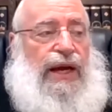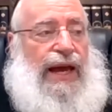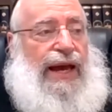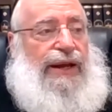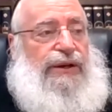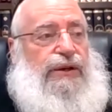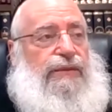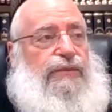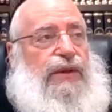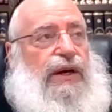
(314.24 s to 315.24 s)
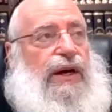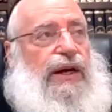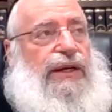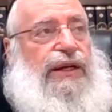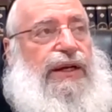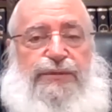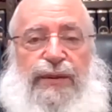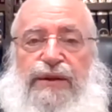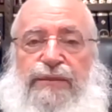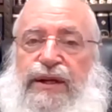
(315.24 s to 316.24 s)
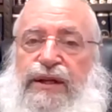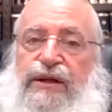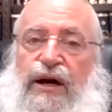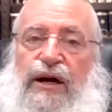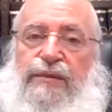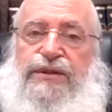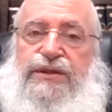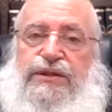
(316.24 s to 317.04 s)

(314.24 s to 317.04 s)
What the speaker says: And I explained many times,